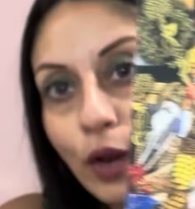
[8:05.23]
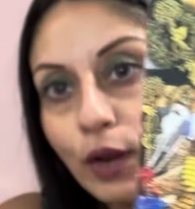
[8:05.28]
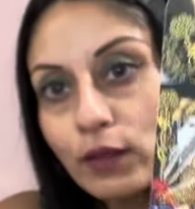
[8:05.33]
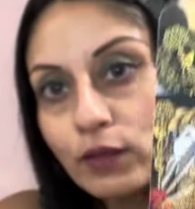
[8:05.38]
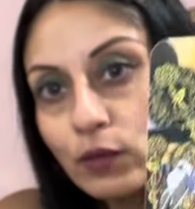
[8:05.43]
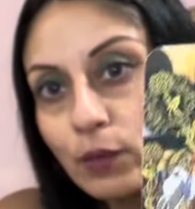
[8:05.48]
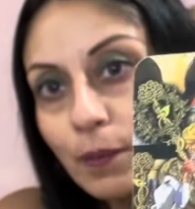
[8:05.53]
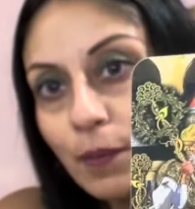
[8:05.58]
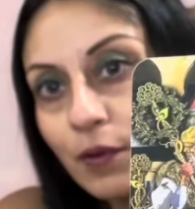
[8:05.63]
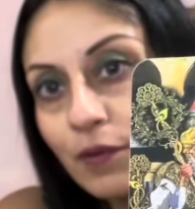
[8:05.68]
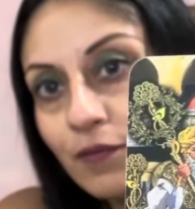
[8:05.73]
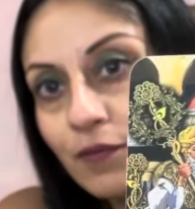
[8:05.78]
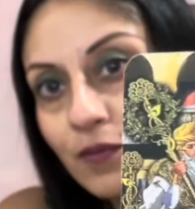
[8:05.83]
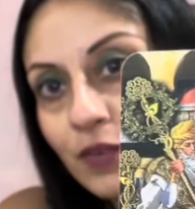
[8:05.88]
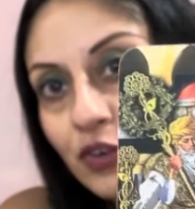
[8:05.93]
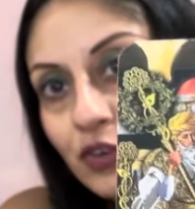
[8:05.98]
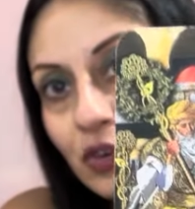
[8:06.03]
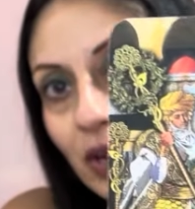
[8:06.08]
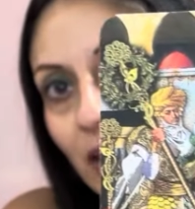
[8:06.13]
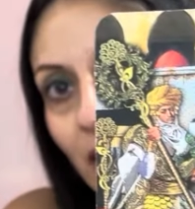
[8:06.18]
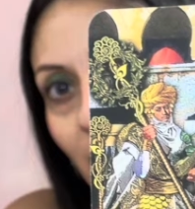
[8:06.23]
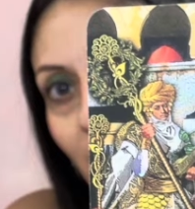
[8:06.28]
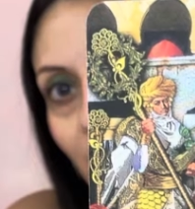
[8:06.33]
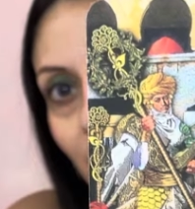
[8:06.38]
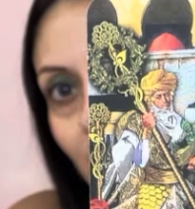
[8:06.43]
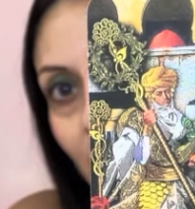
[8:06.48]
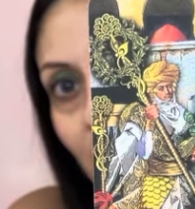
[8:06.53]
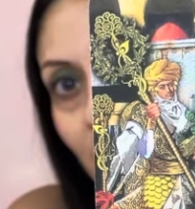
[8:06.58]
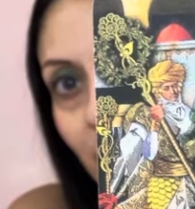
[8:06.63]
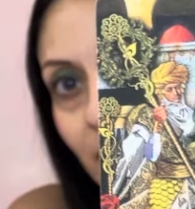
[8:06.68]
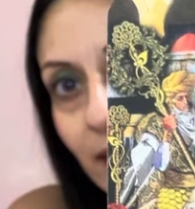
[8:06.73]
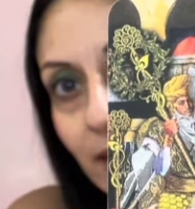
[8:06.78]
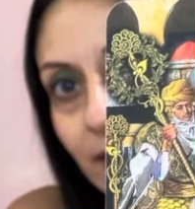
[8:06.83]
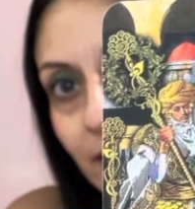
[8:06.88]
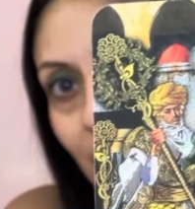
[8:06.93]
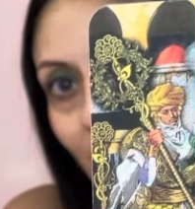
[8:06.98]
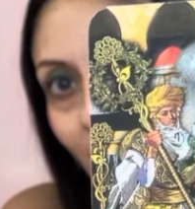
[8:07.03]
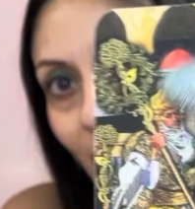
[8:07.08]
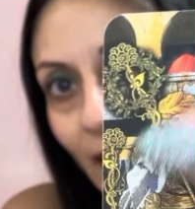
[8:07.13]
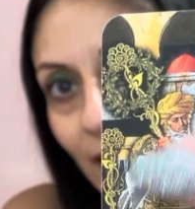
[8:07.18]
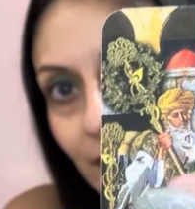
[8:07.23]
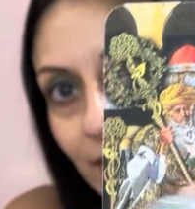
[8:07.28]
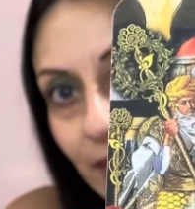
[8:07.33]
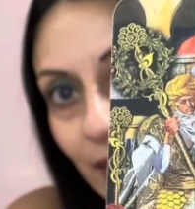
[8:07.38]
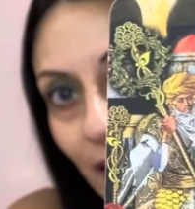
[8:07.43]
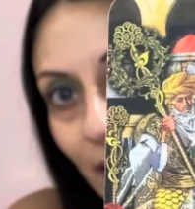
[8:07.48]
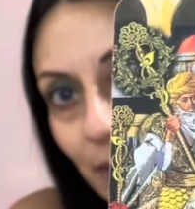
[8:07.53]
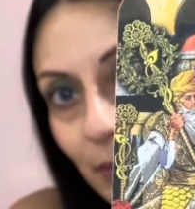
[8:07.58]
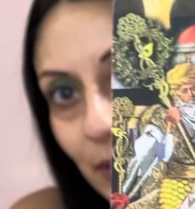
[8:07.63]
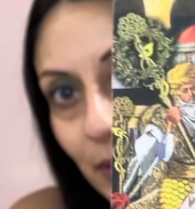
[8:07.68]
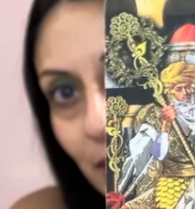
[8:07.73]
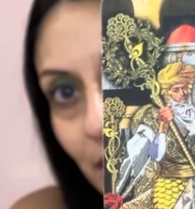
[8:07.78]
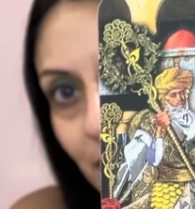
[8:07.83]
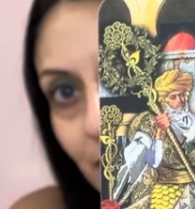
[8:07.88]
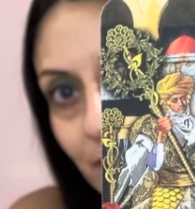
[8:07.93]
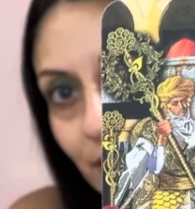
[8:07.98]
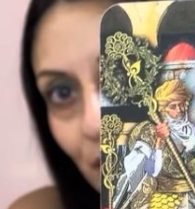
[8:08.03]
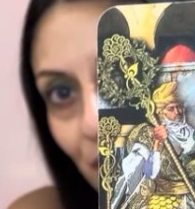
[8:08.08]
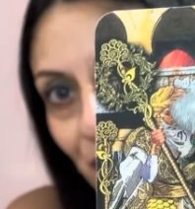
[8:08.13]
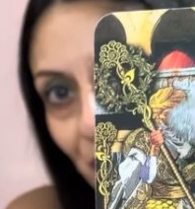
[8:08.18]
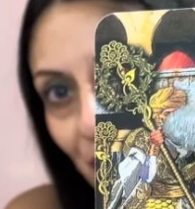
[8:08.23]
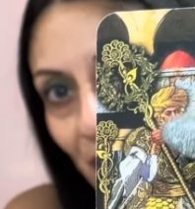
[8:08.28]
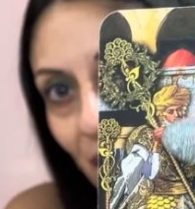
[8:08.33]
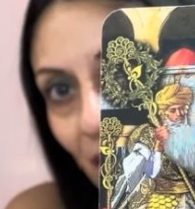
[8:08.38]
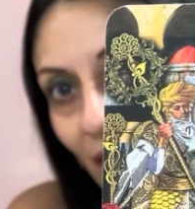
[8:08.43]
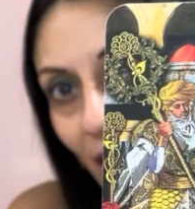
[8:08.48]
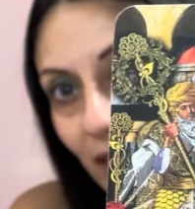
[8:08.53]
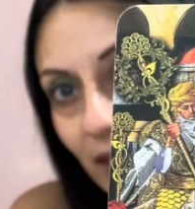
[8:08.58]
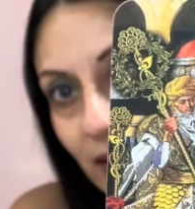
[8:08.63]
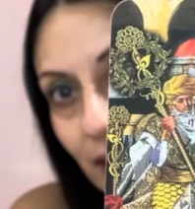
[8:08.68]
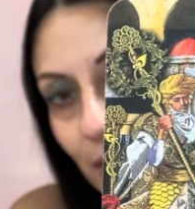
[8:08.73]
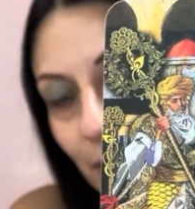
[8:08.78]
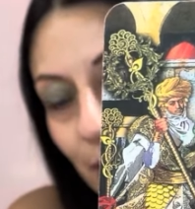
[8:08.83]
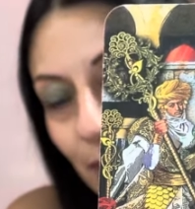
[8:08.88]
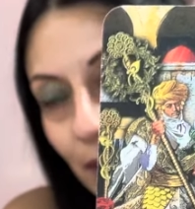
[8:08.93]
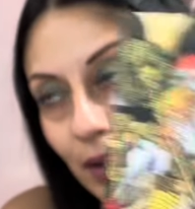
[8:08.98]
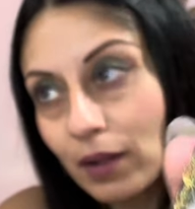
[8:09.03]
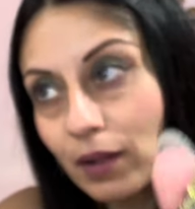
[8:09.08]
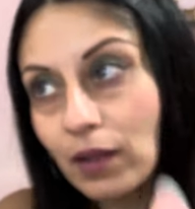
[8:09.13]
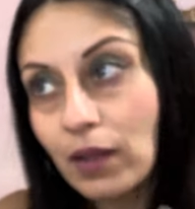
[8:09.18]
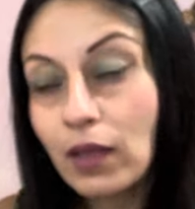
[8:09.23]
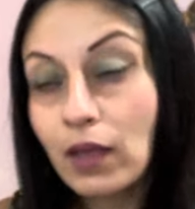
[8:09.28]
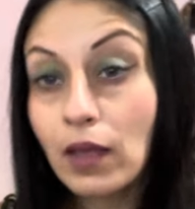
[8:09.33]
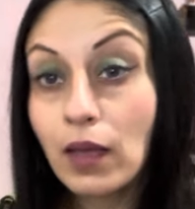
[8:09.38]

a superficial level he's handsome, he's very likable,